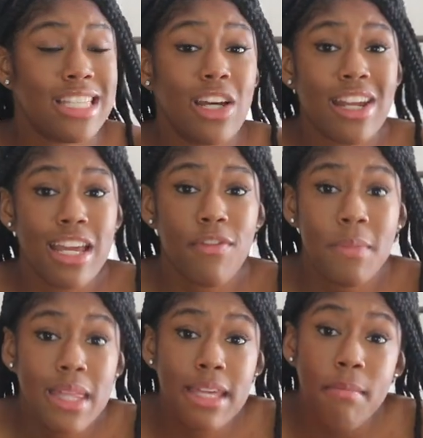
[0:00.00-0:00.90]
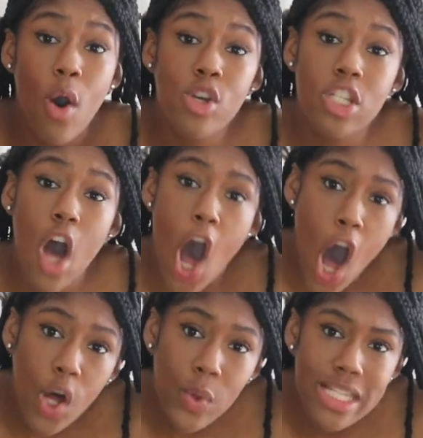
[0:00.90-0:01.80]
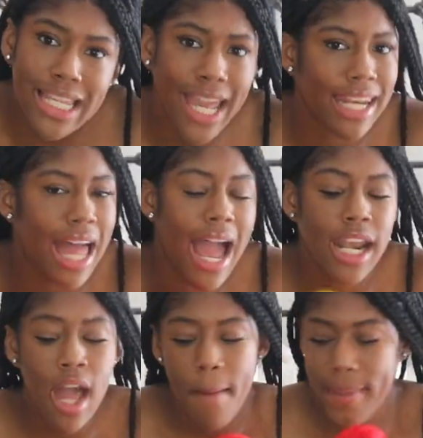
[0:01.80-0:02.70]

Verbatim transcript: It's going to give me the most awkward tan line,